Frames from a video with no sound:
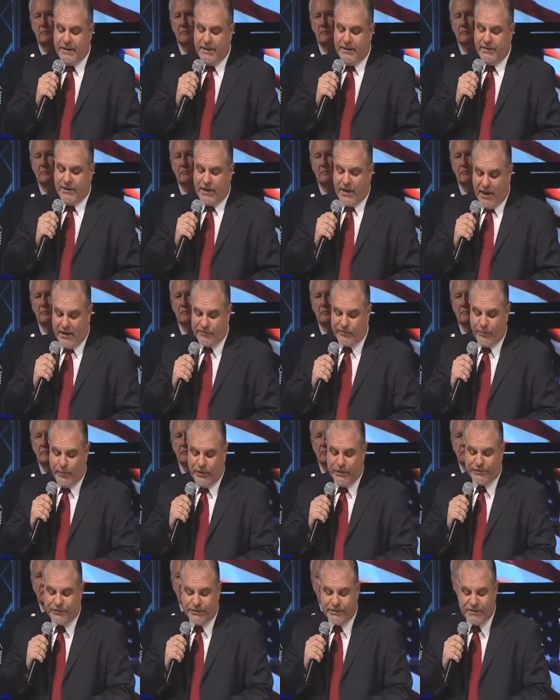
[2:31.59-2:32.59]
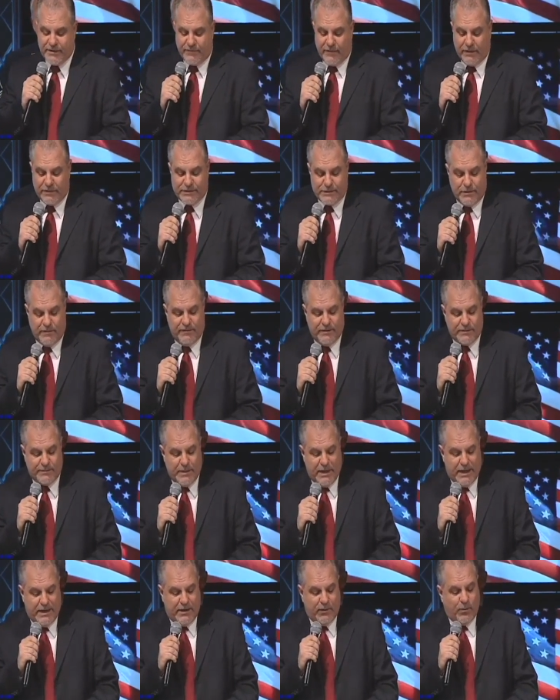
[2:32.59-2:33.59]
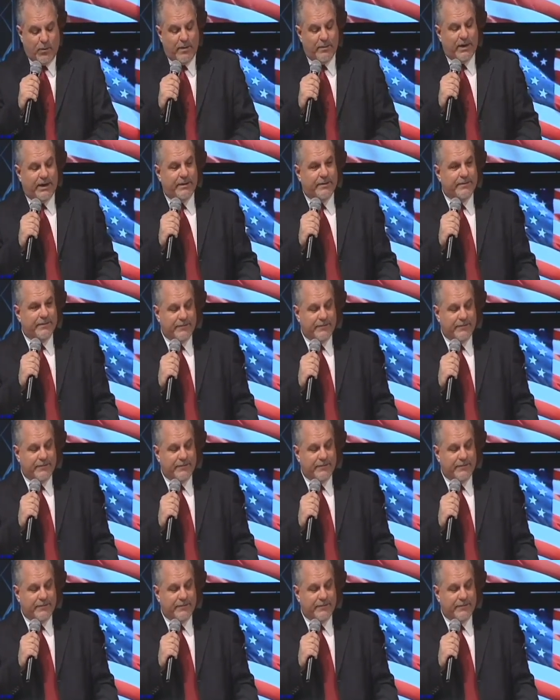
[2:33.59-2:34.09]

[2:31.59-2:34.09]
the contributions of our servicemen and women